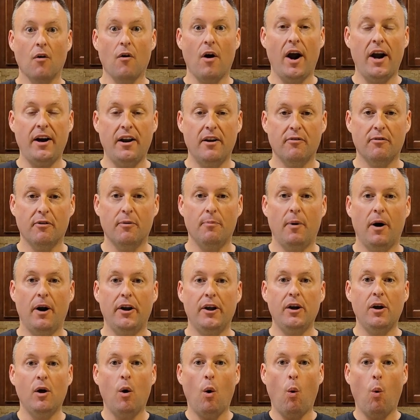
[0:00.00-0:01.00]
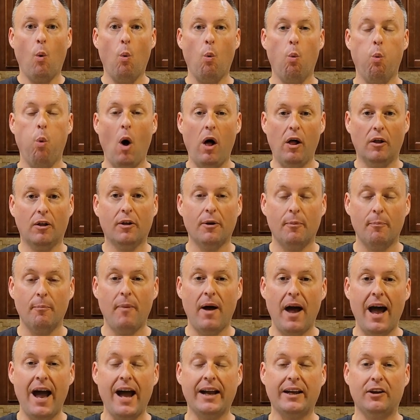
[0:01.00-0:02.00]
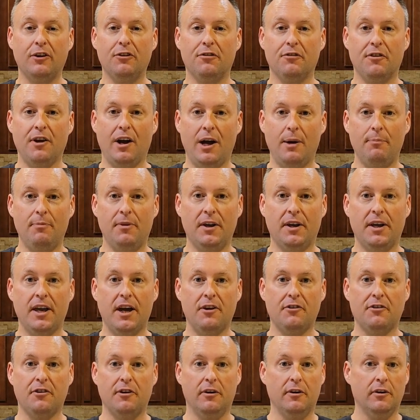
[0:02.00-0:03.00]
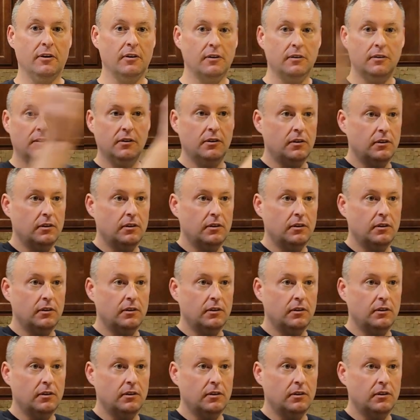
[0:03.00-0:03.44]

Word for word: All right, everybody, welcome back. It's time to catch a